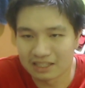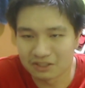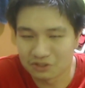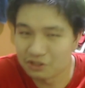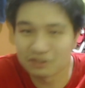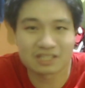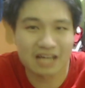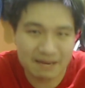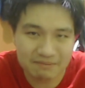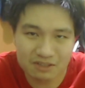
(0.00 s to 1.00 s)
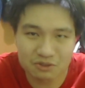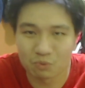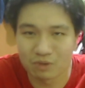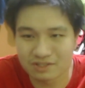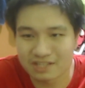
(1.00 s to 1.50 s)
good time, you know, to
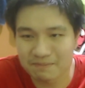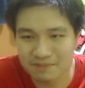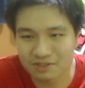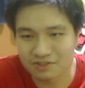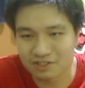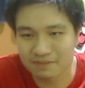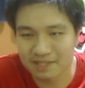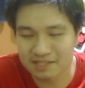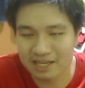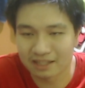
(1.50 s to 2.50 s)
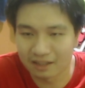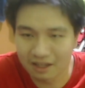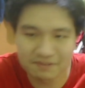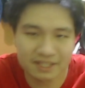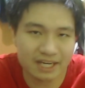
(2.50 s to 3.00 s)
watch the episodes, you know, because I
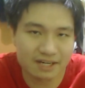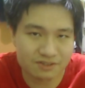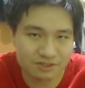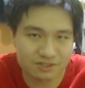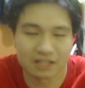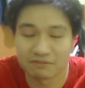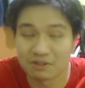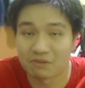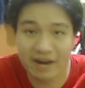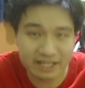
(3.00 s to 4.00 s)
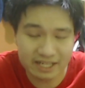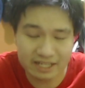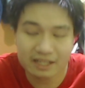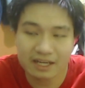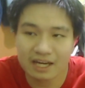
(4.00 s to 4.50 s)
love the characters, I love the
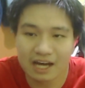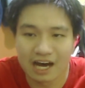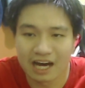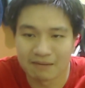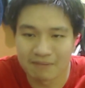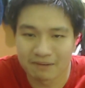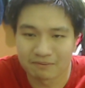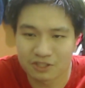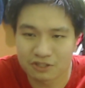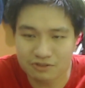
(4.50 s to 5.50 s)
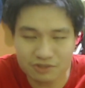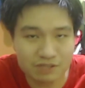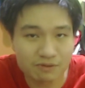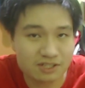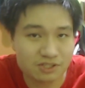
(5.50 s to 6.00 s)
writing. I'm curious to
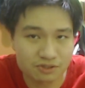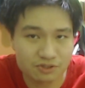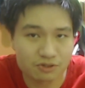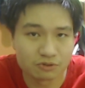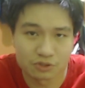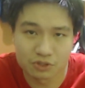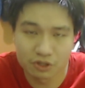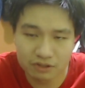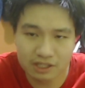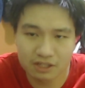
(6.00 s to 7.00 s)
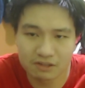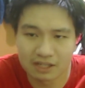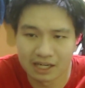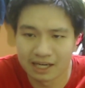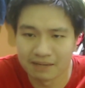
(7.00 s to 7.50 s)
see where the story is going to go, you
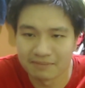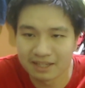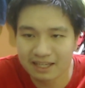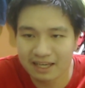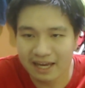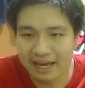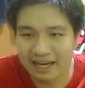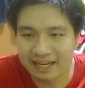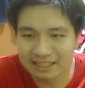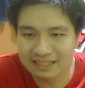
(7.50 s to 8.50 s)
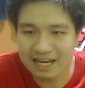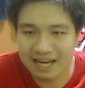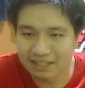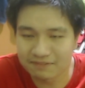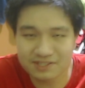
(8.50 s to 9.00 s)
know. And yeah,
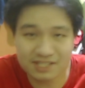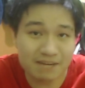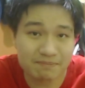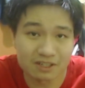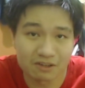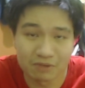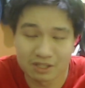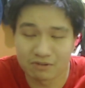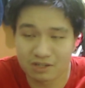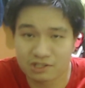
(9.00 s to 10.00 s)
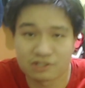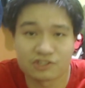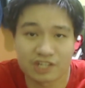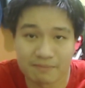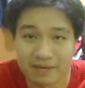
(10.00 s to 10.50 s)
I love the setup, you know, with Rockstar
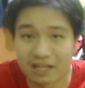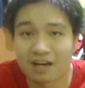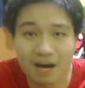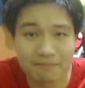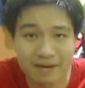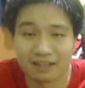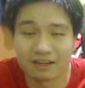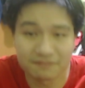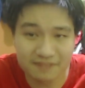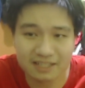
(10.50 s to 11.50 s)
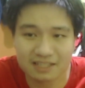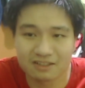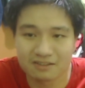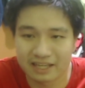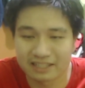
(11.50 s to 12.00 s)
Chica being a cop. I love that, you
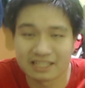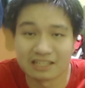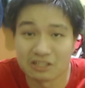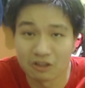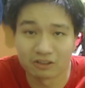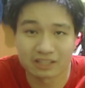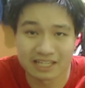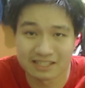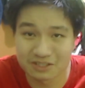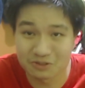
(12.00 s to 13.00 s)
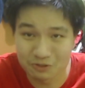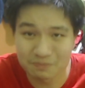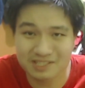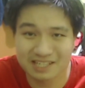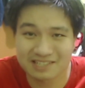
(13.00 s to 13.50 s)
know, like the adult in the
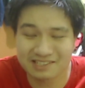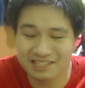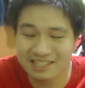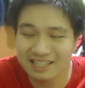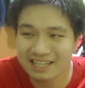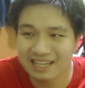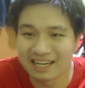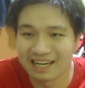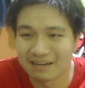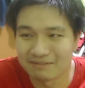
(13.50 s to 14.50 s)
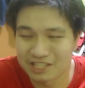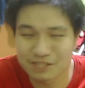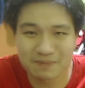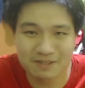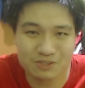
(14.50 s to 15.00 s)
group, essentially. The
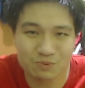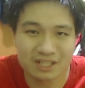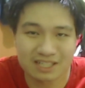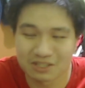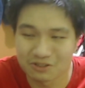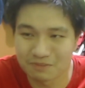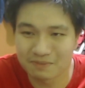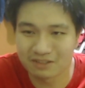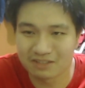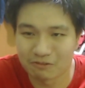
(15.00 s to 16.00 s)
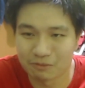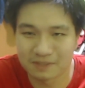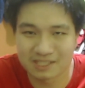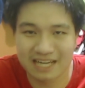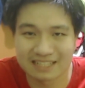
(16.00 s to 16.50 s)
experienced one in the group, you know, that will
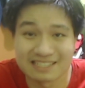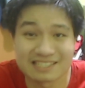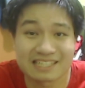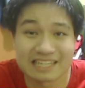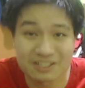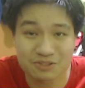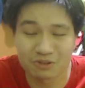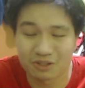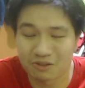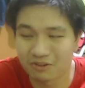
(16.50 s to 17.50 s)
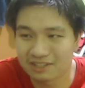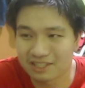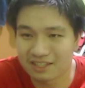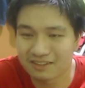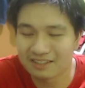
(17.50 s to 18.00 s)
protect these kids, quote-unquote, you
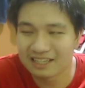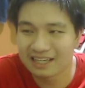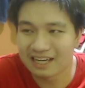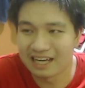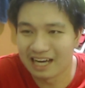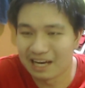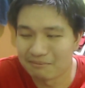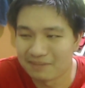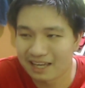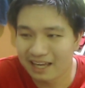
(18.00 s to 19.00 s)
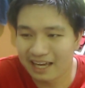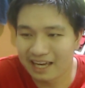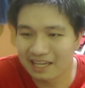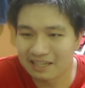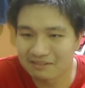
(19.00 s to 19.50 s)
know.
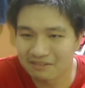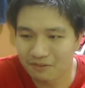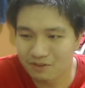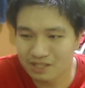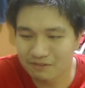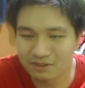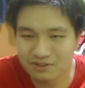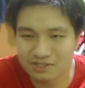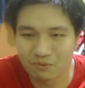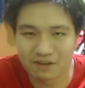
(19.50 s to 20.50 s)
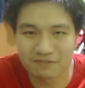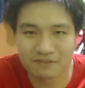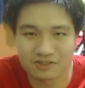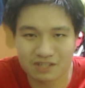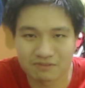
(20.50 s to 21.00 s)
And of course, I want to see where
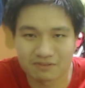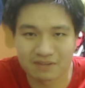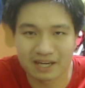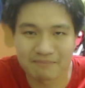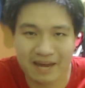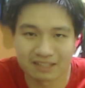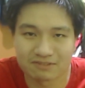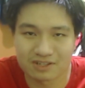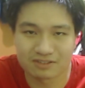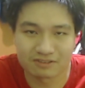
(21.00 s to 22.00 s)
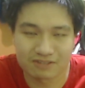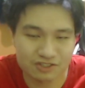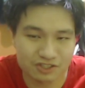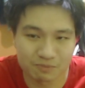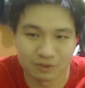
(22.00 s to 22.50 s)
Foxy and Mangle
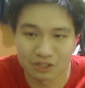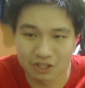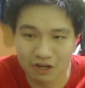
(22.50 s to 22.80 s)
relationship will go